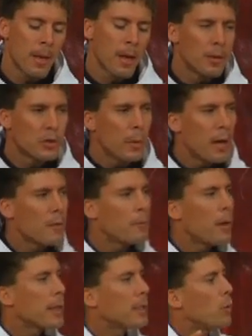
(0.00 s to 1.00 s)
As a matter of
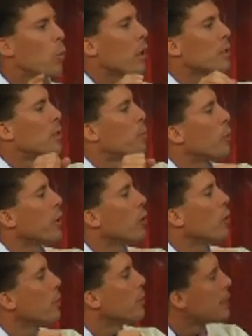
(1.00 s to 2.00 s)
fact, he wants to bring
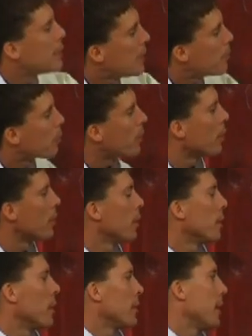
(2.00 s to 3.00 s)
you even deeper
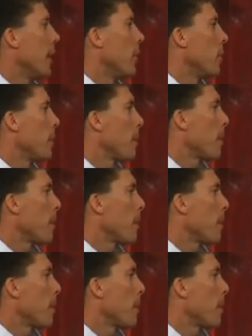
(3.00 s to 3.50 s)
down.